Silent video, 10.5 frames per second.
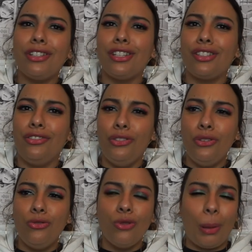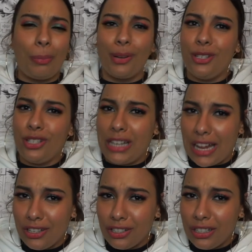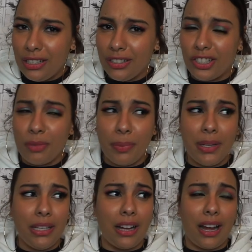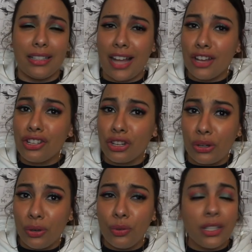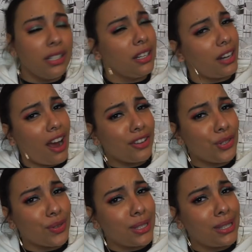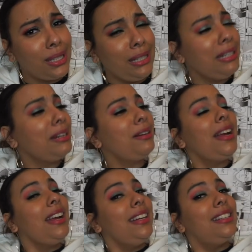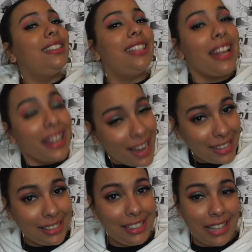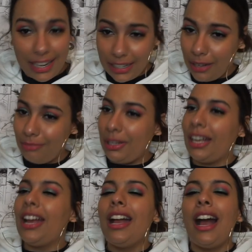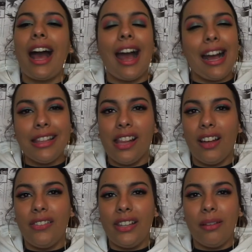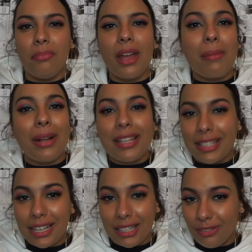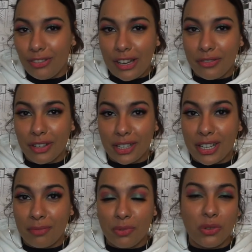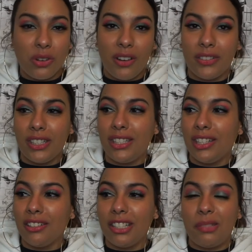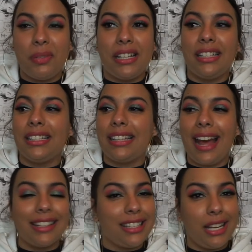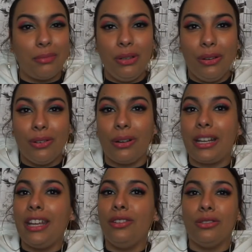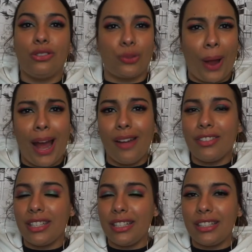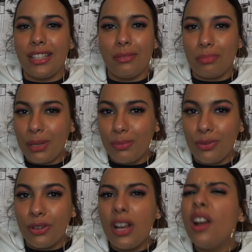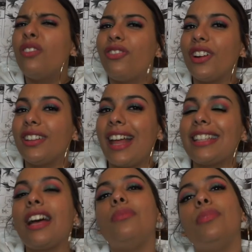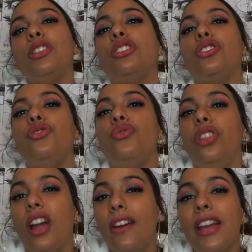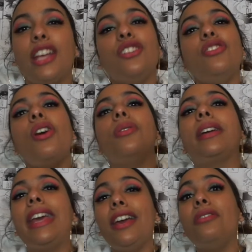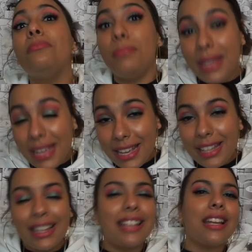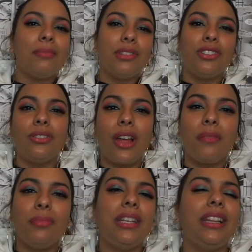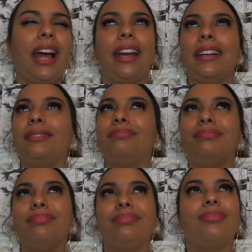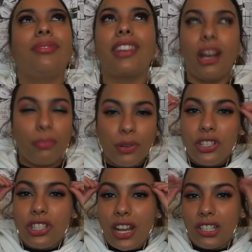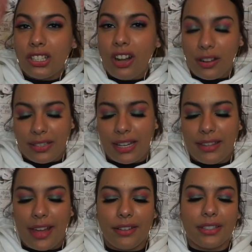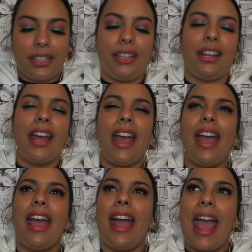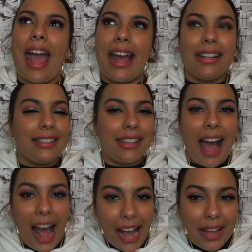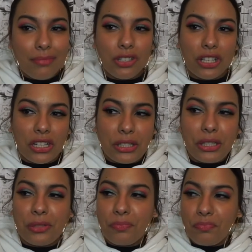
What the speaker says: this new appreciation, shipping Taisha Kuten and Ashura Senior, did not see that coming. I love them. They're my second favorite couple of the series, because goddamn, you gonna kill tribes and extinct people for, that's how much you love, you gonna kill me, that's how much you love me. Like, appreciation on 10,000. And I am just,